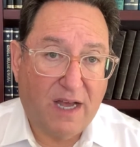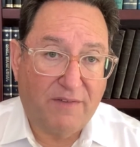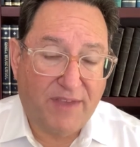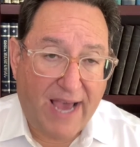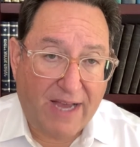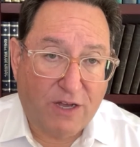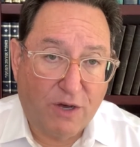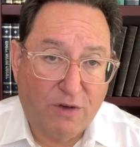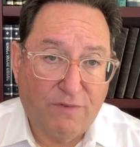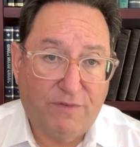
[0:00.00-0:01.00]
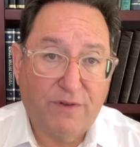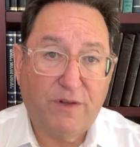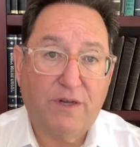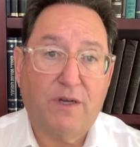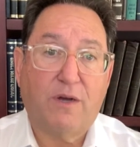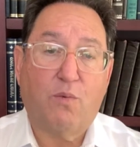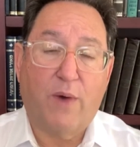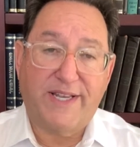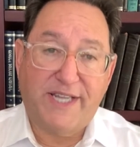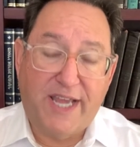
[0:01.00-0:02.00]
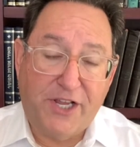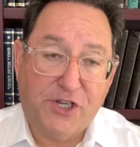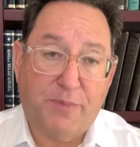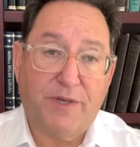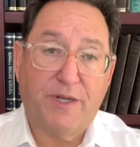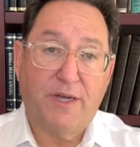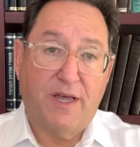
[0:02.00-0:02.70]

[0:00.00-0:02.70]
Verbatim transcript: of Yaakov went to Egypt.